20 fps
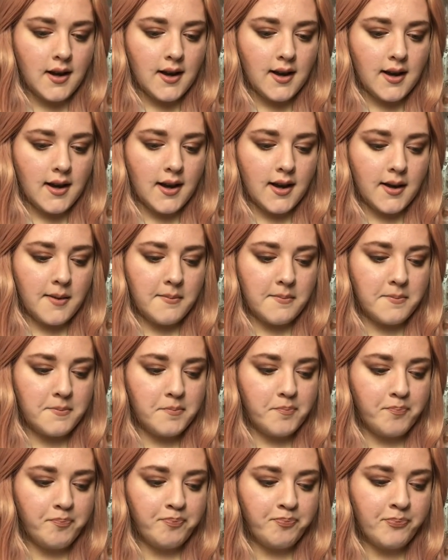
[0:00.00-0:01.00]

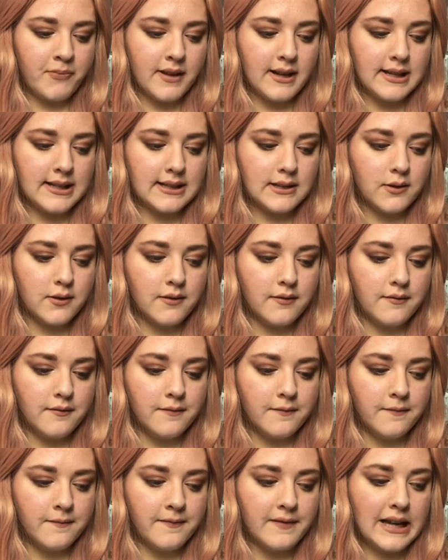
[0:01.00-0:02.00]
It sort of,
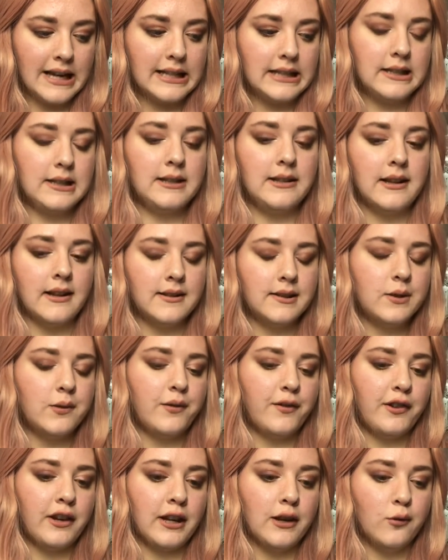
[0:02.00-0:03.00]
it does
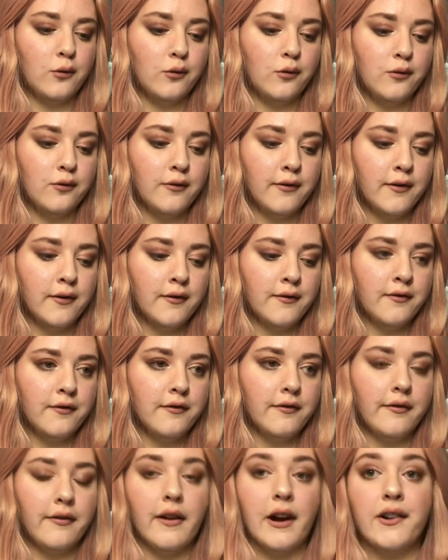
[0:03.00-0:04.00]
feel
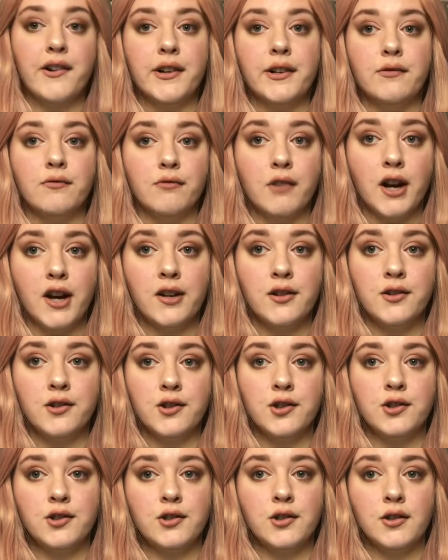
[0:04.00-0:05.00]
very
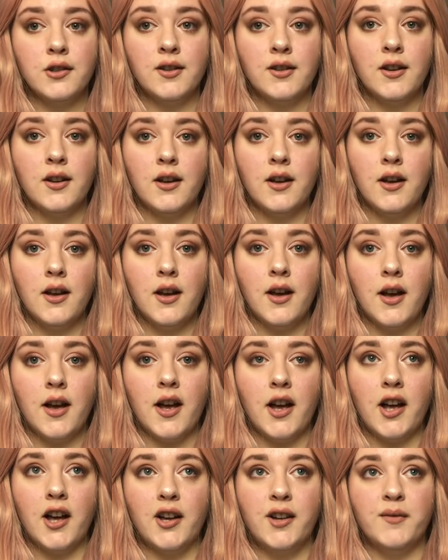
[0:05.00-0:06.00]
rushed.
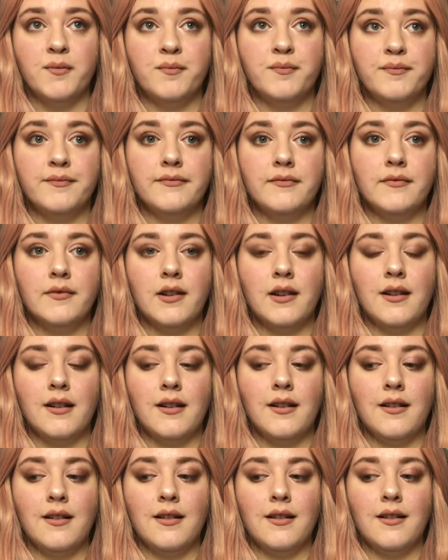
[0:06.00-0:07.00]

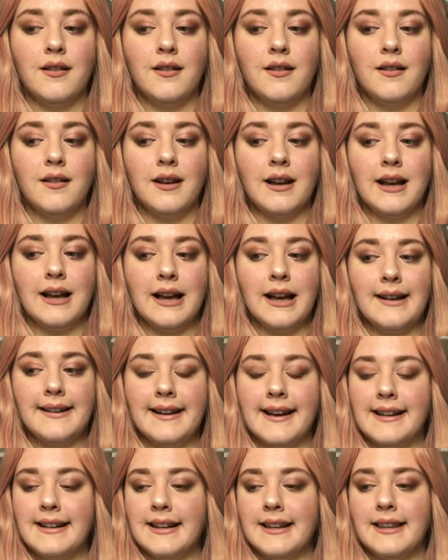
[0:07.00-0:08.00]

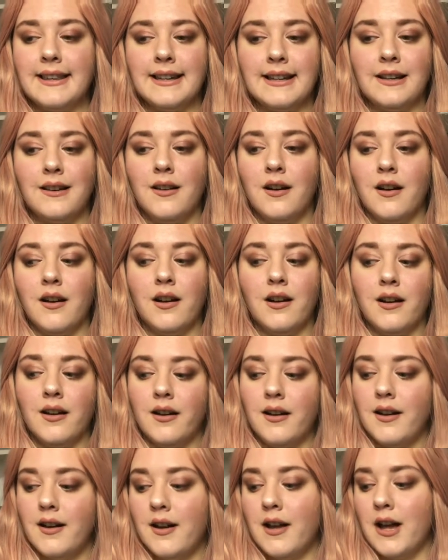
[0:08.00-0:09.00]
And I think
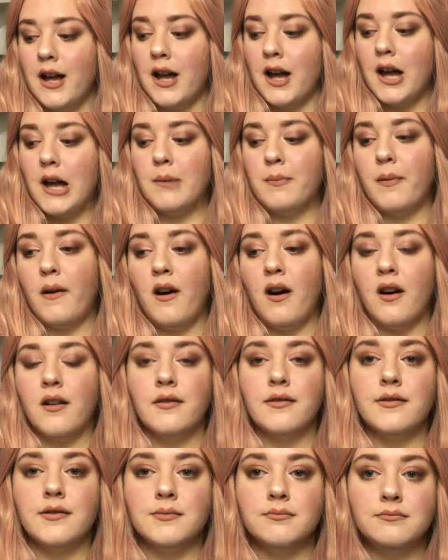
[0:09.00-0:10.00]
apart
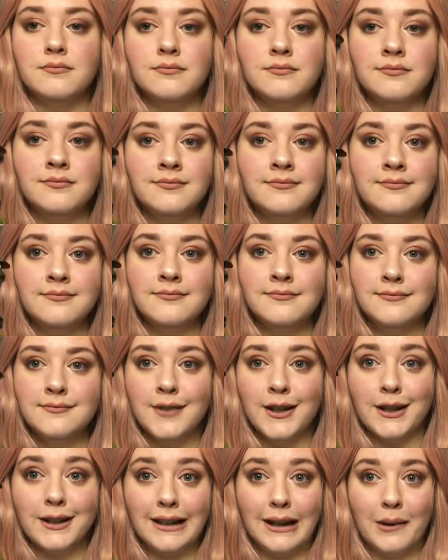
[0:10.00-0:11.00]
from
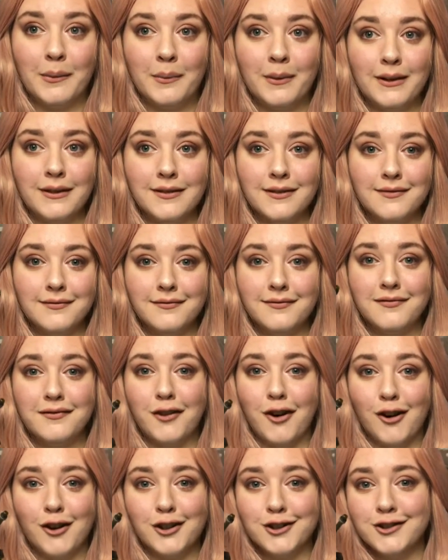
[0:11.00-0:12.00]
a couple of
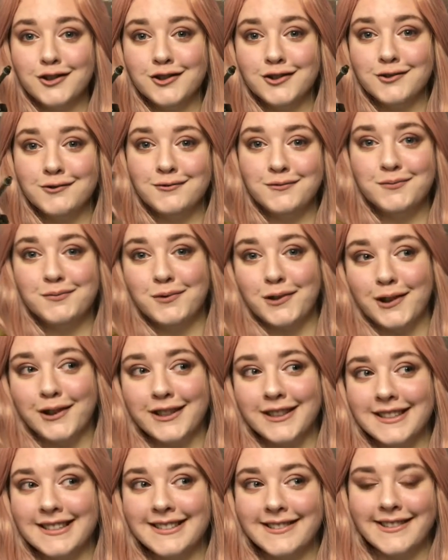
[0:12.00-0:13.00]
odd
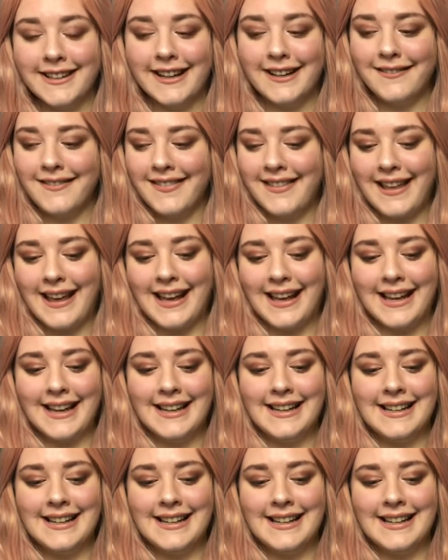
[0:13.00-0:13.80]
products here and there,